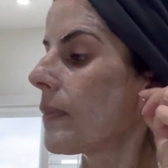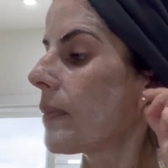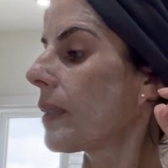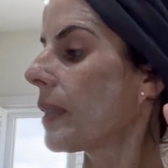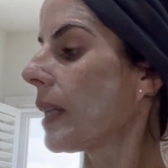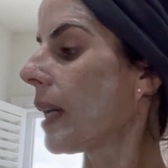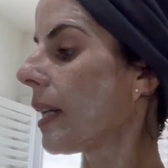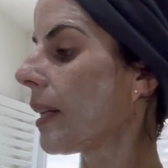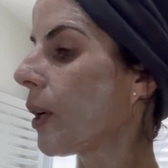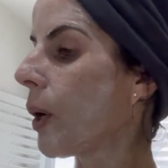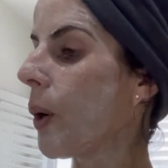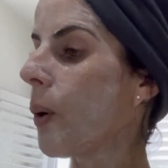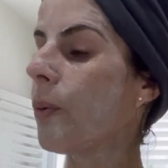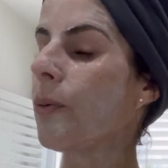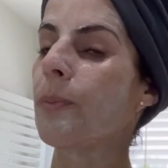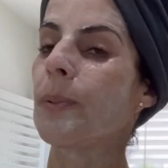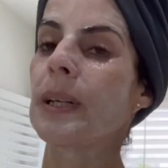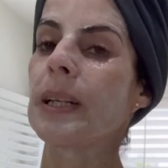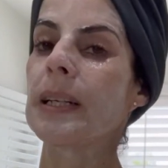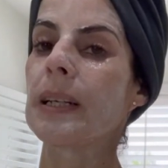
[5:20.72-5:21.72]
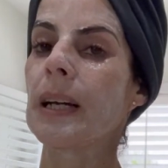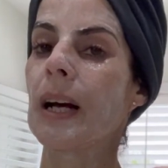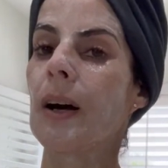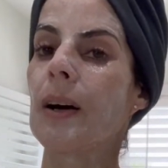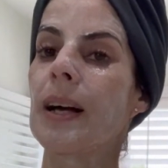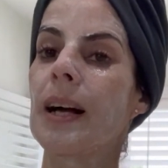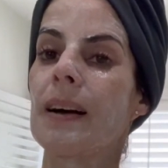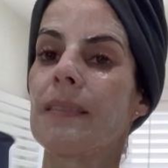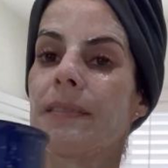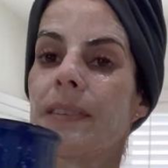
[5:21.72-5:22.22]
And hopefully I'll
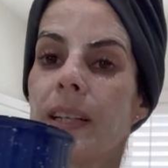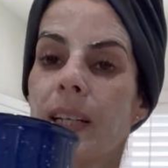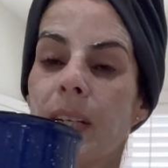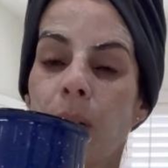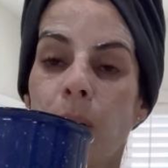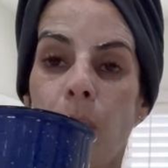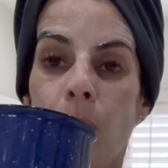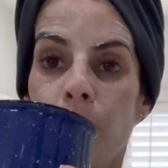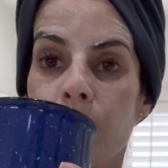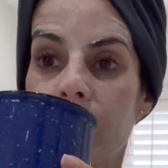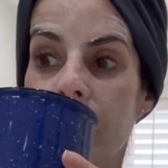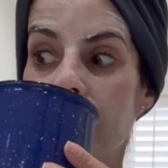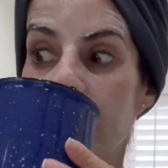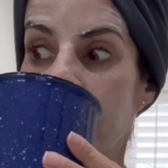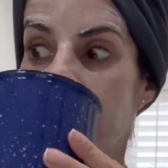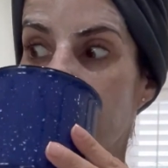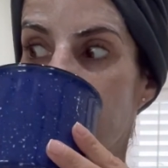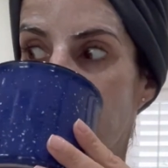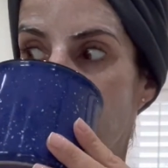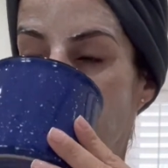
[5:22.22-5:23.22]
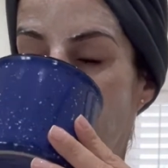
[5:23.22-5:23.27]
have like glowy skin.